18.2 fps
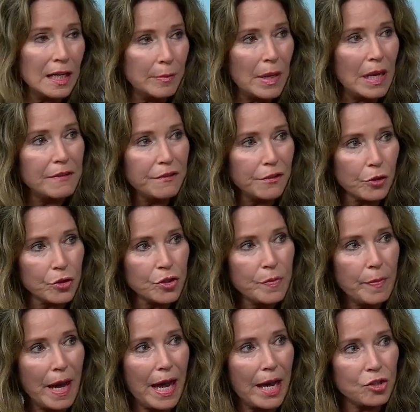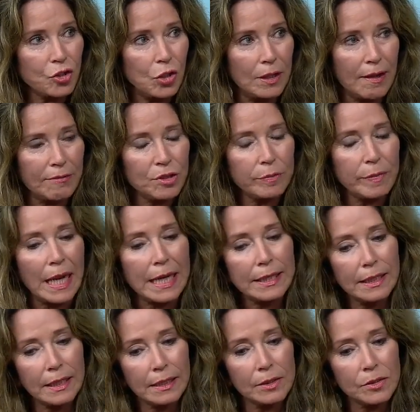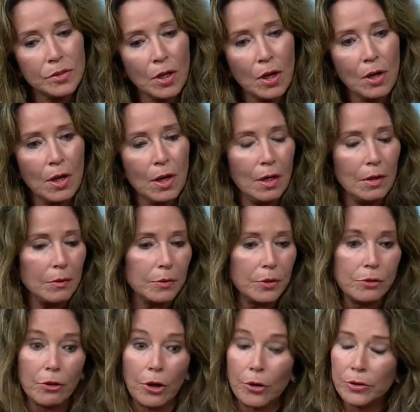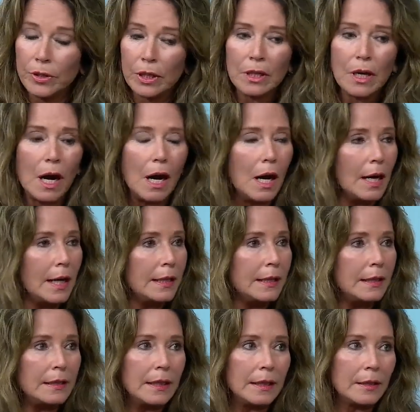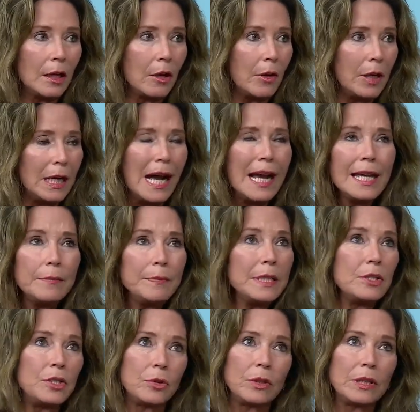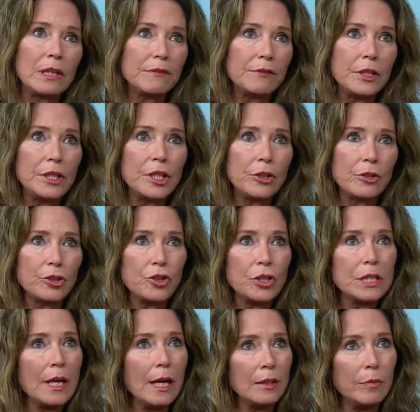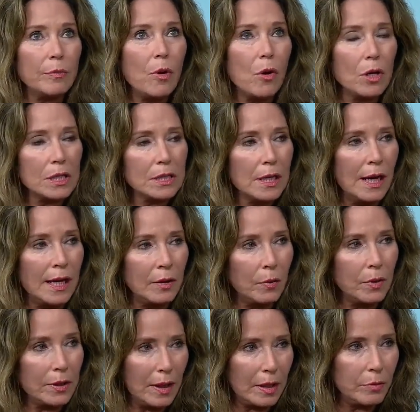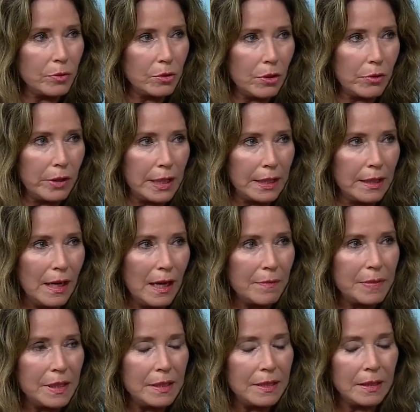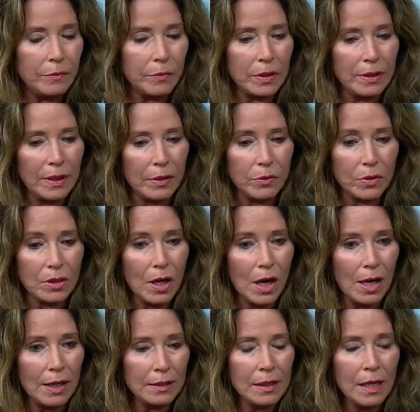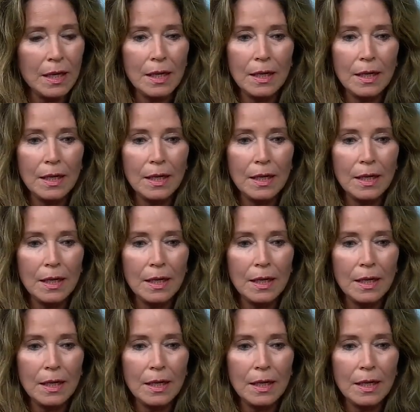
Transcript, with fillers: of my first passion. After my kids were grown and gone, you know, and I had been doing it for years, just kind of part time while they were growing up, and then when they were gone,